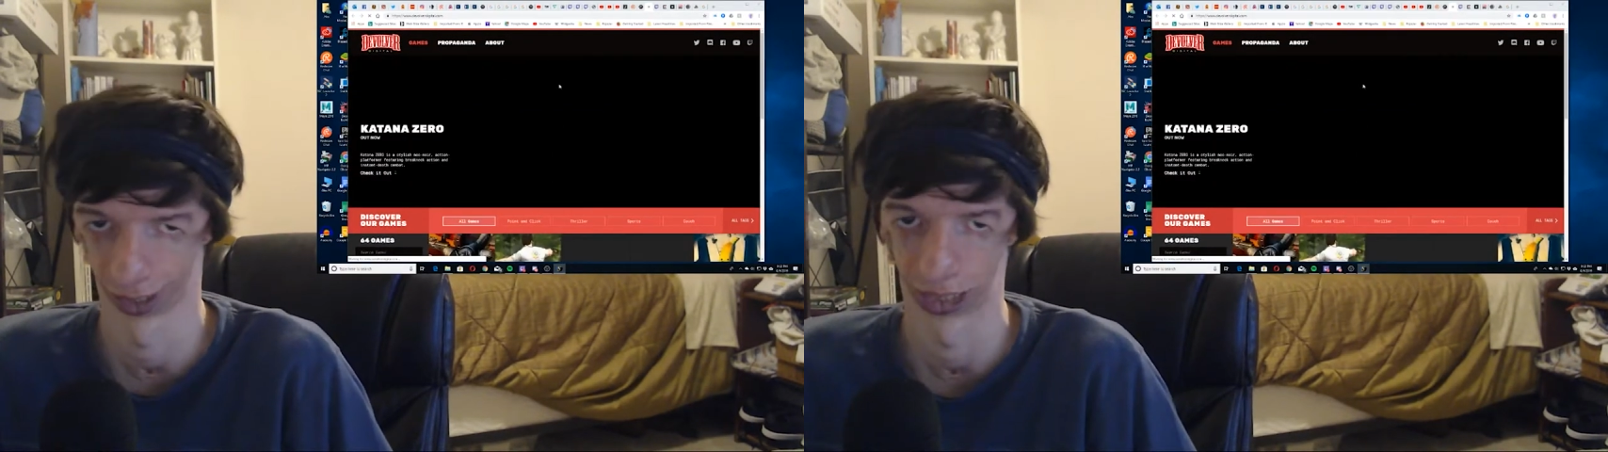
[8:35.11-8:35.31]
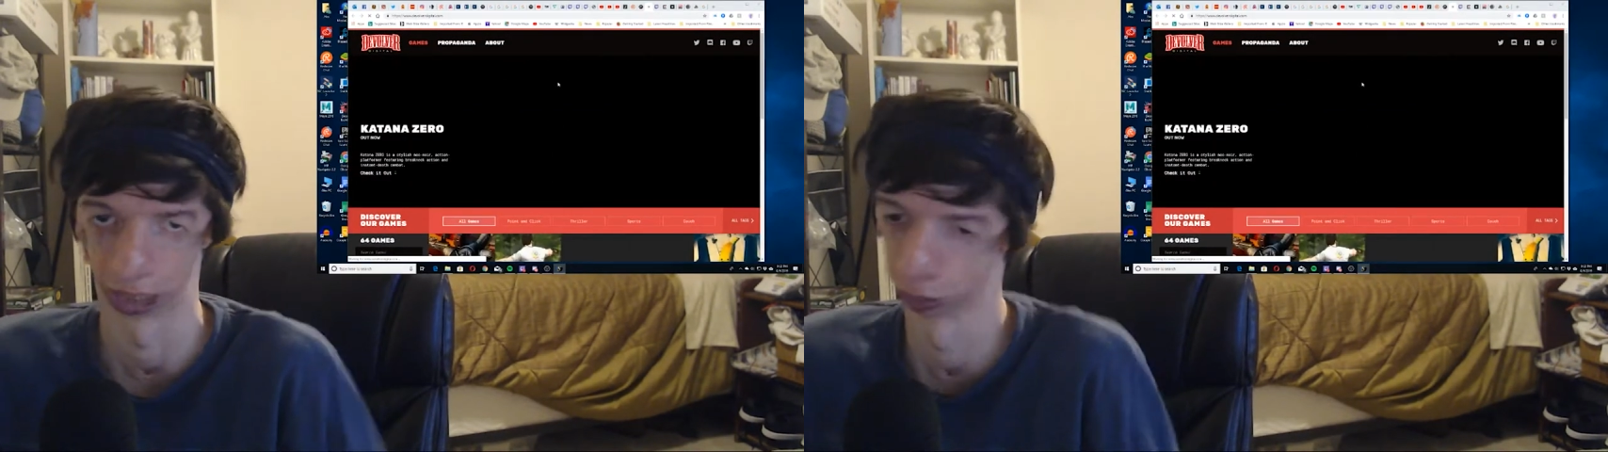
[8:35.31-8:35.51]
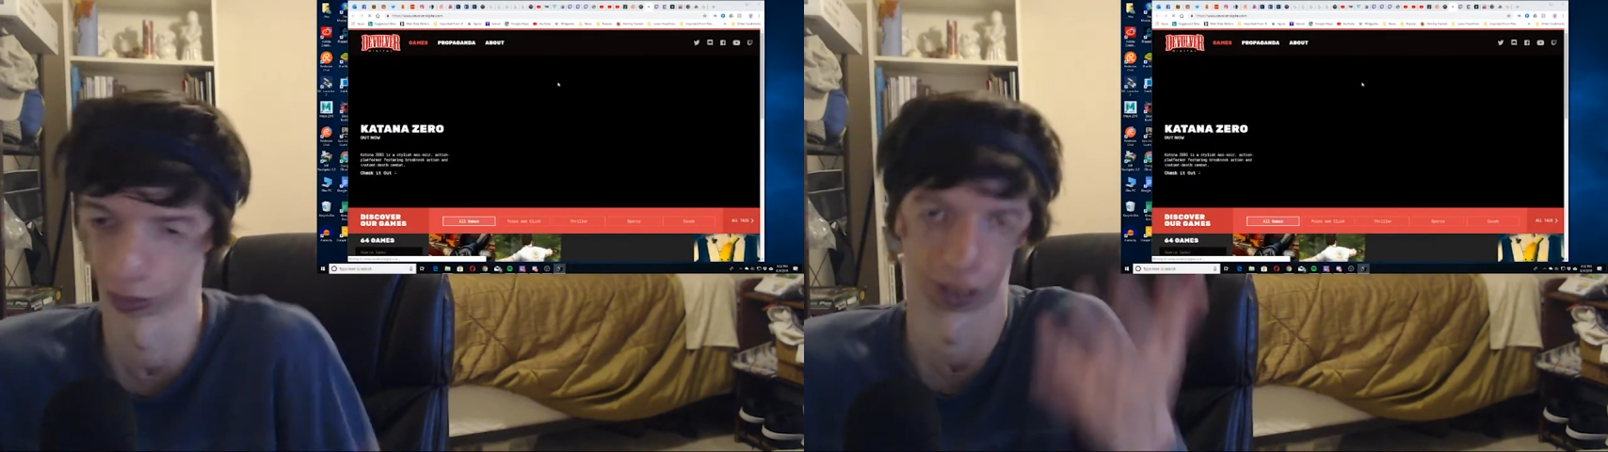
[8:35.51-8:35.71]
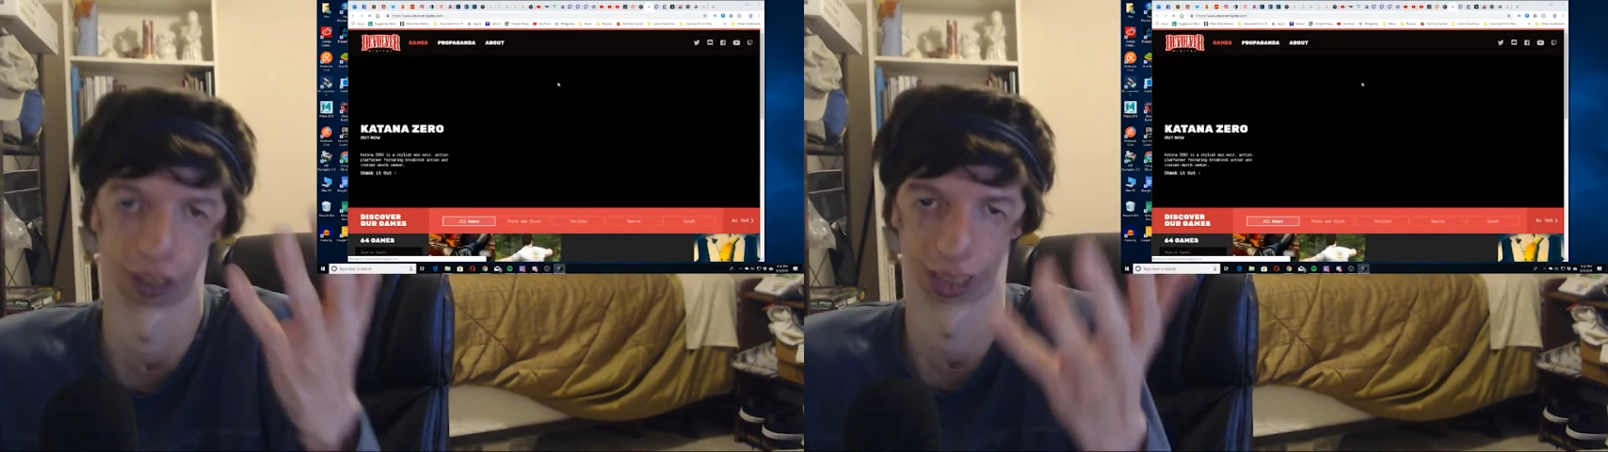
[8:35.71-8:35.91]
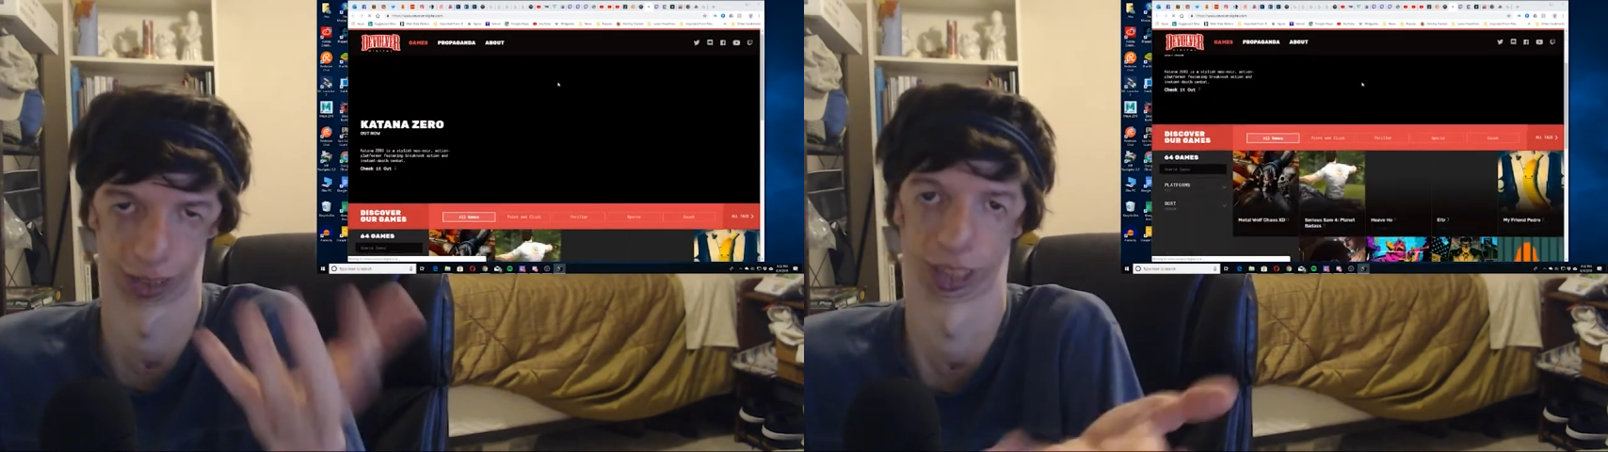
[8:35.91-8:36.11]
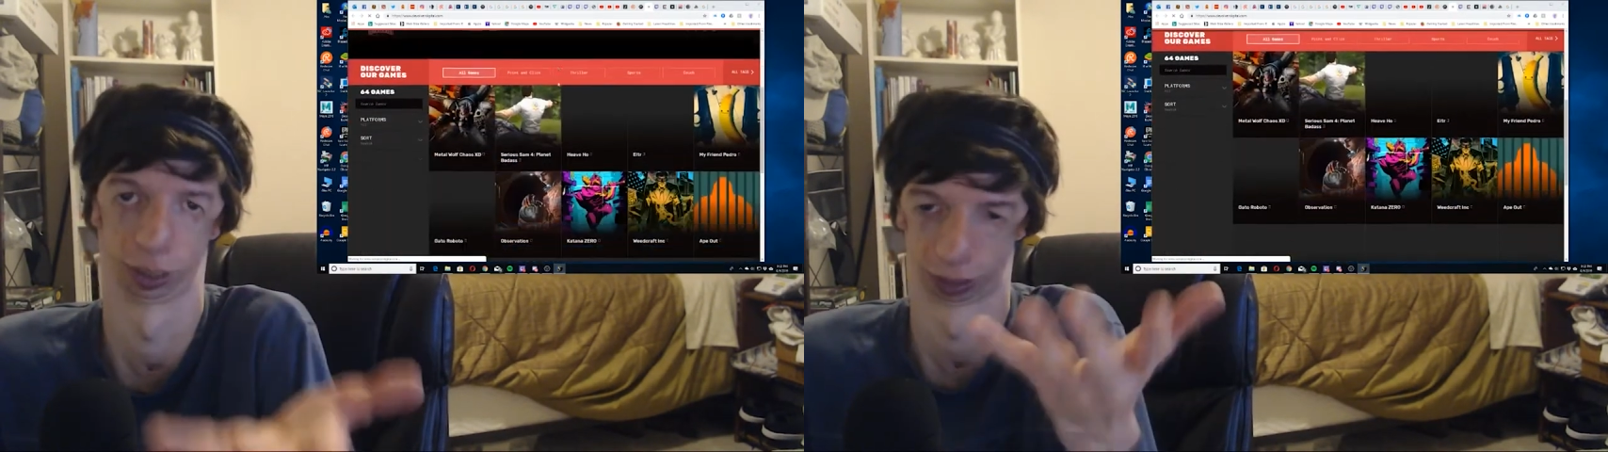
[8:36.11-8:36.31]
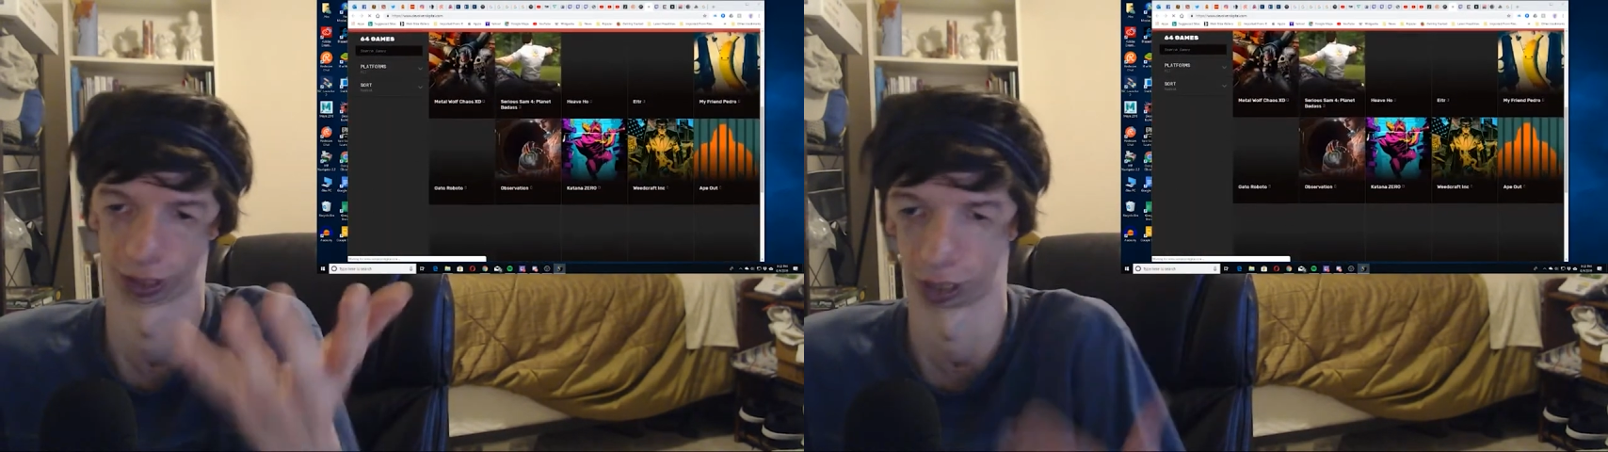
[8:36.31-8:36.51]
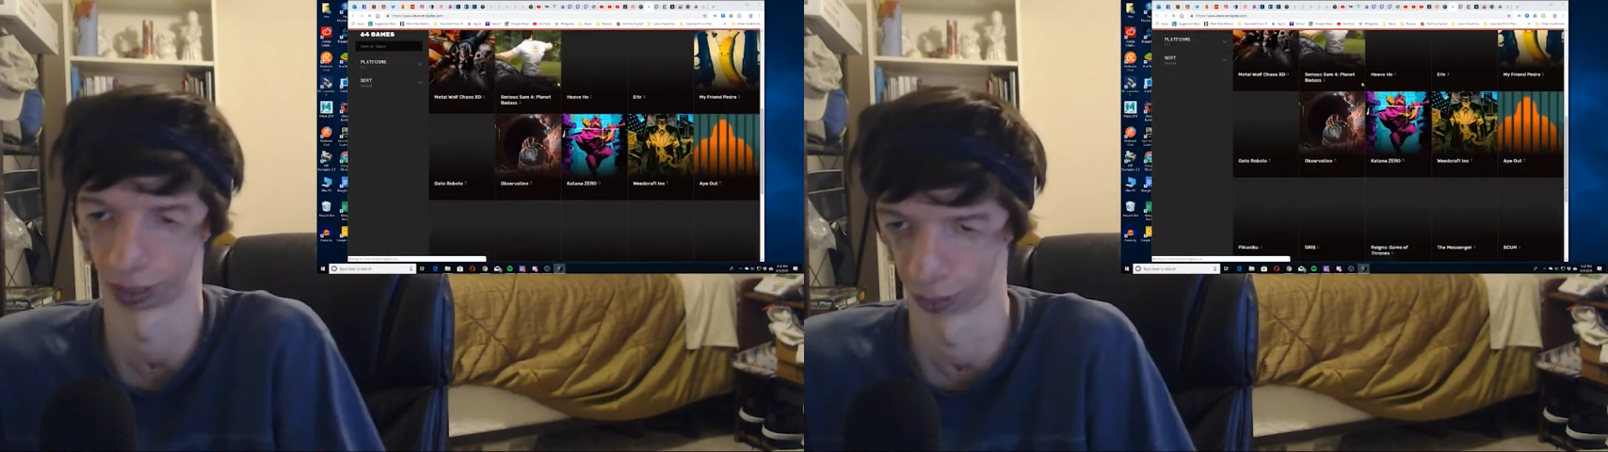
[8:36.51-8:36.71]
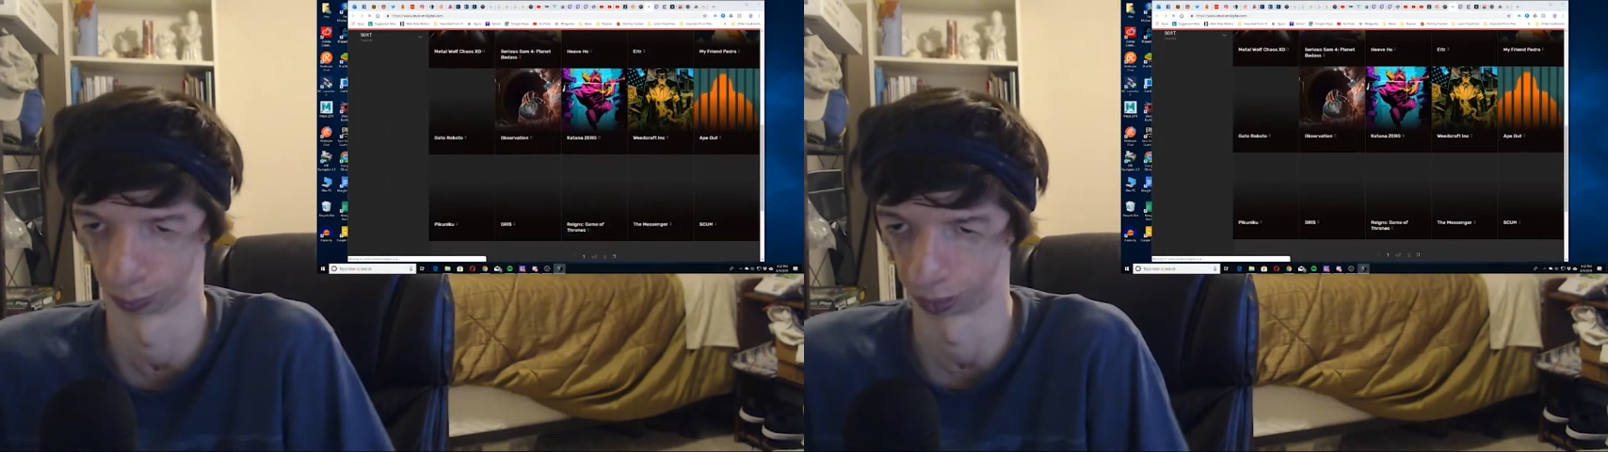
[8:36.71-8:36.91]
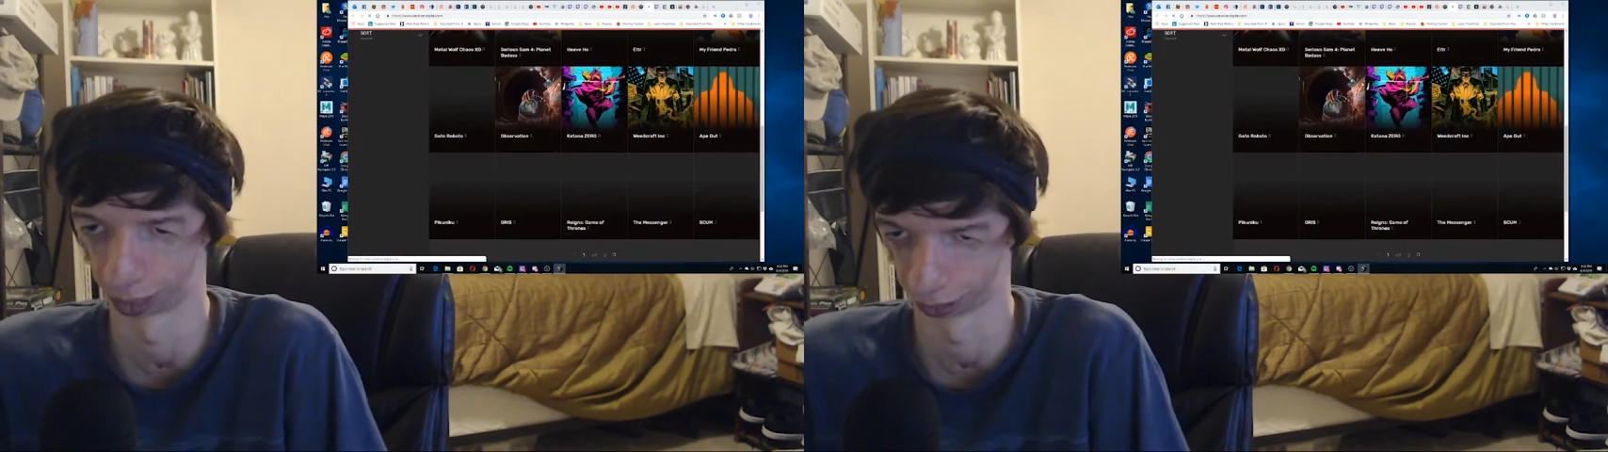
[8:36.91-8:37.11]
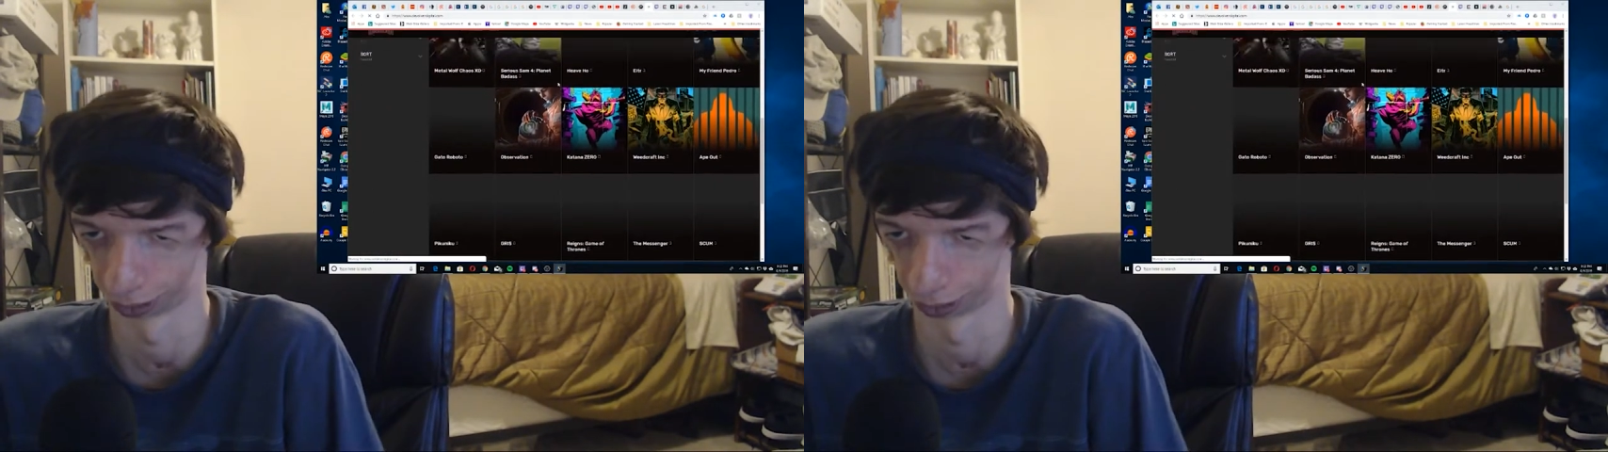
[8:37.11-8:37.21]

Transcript: You saw it if you saw me watch.